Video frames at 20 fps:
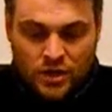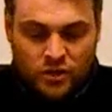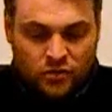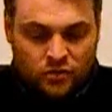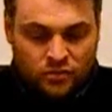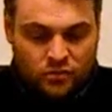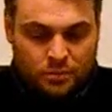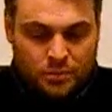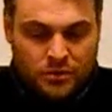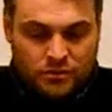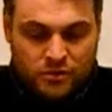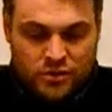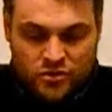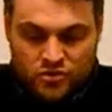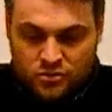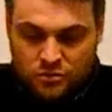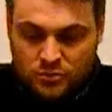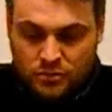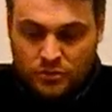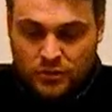
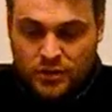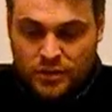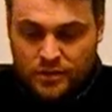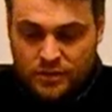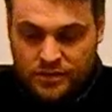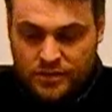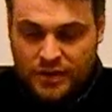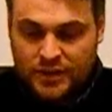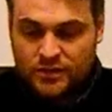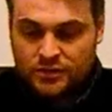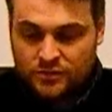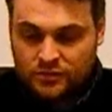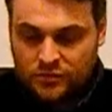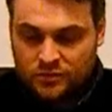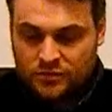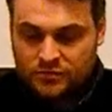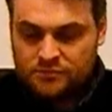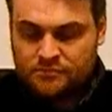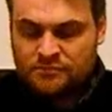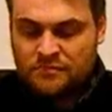spiritual
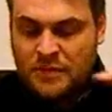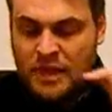things.